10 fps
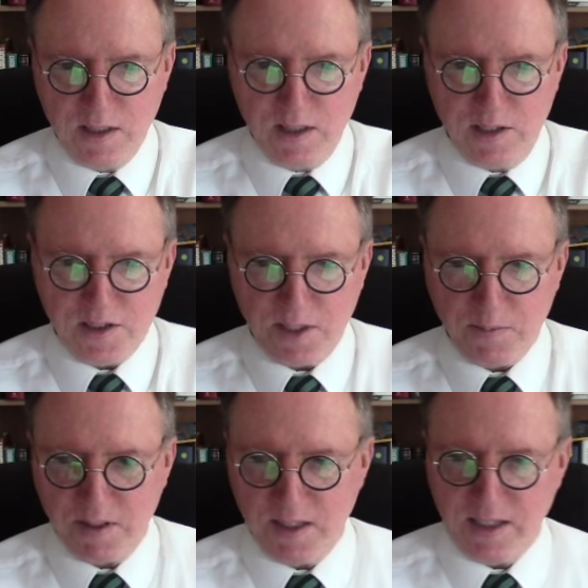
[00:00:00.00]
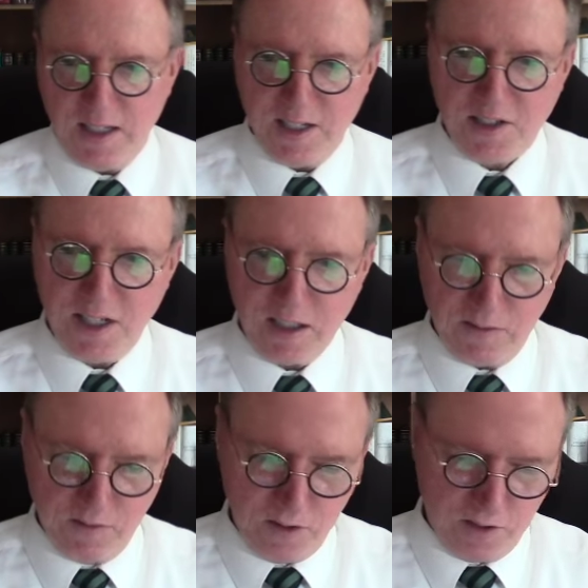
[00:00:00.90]
It's something that has
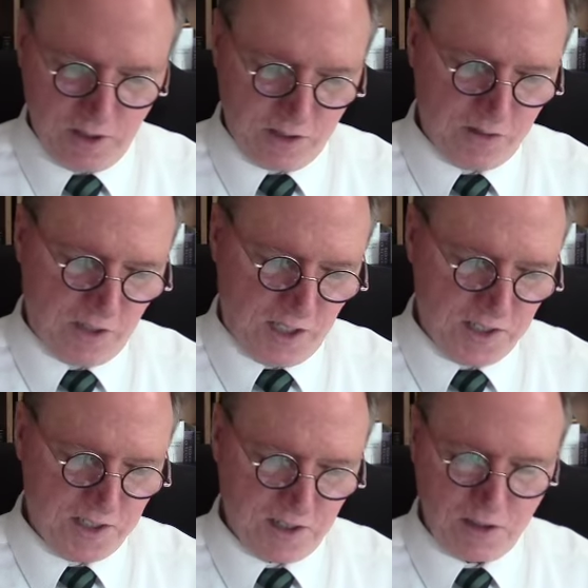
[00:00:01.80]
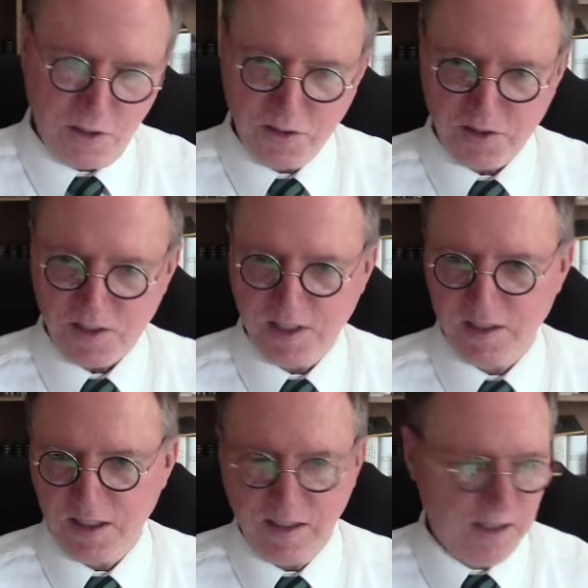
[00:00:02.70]
taken root across the cultures, and
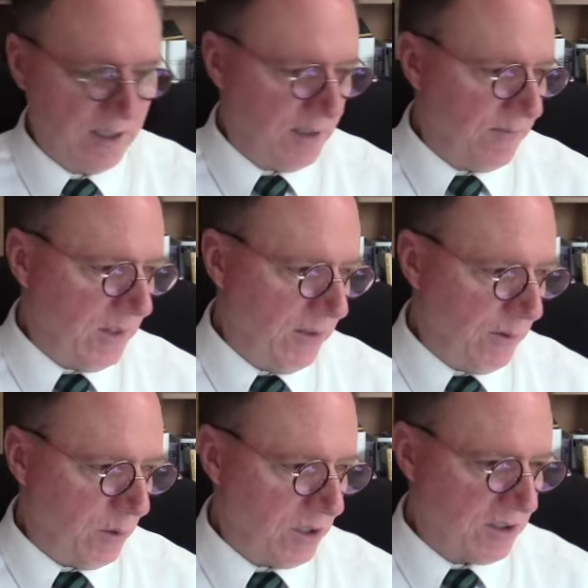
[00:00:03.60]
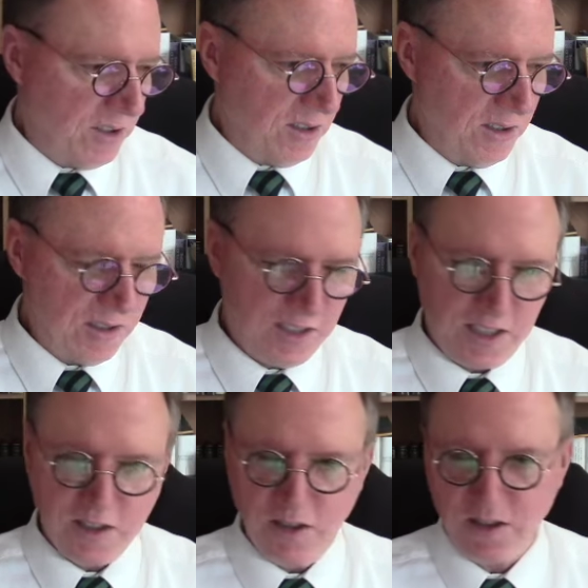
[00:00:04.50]
indeed, if you were to
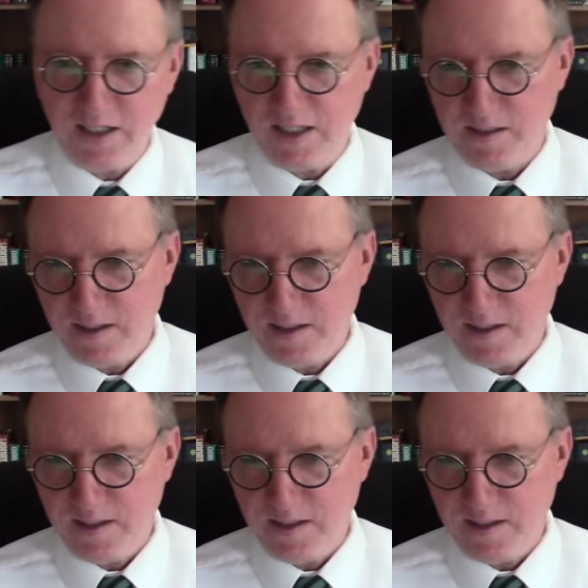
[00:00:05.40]
take a look at